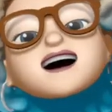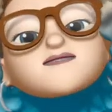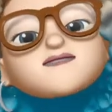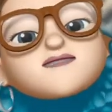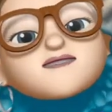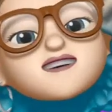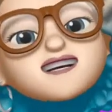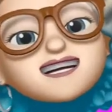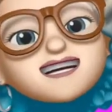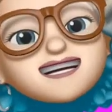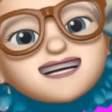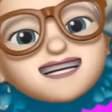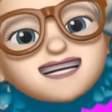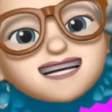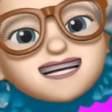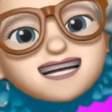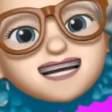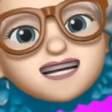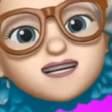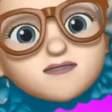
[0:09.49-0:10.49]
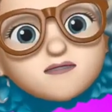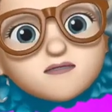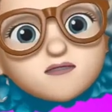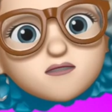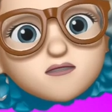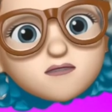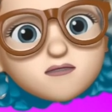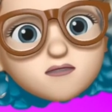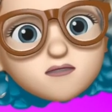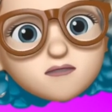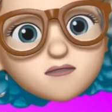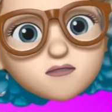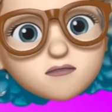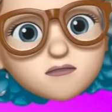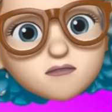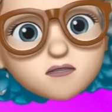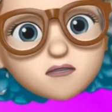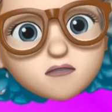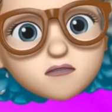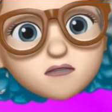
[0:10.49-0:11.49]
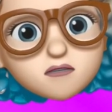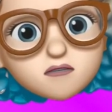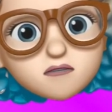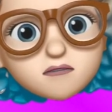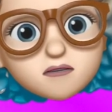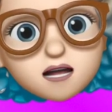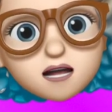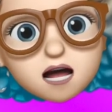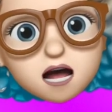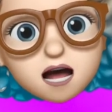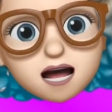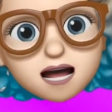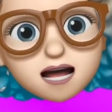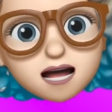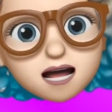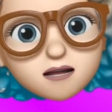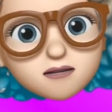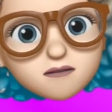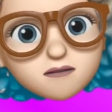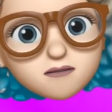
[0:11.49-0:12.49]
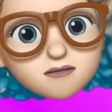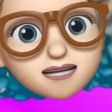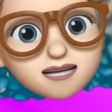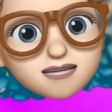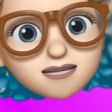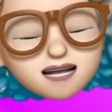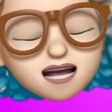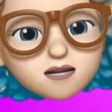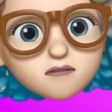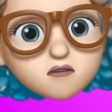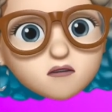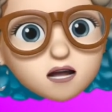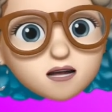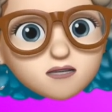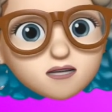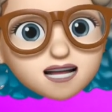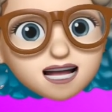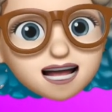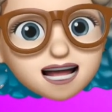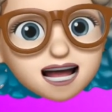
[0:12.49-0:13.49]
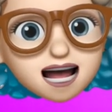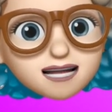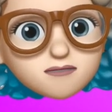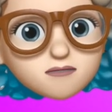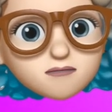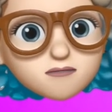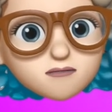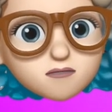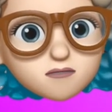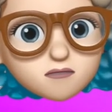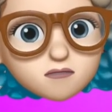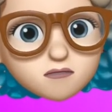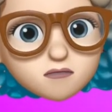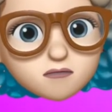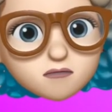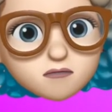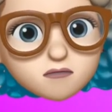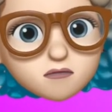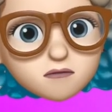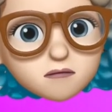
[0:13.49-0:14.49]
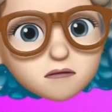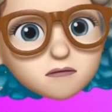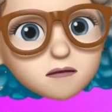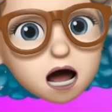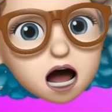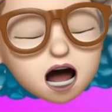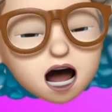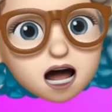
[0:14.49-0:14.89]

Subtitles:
I'm Christina Young. For those of you who don't know me, I am the librarian at the middle school,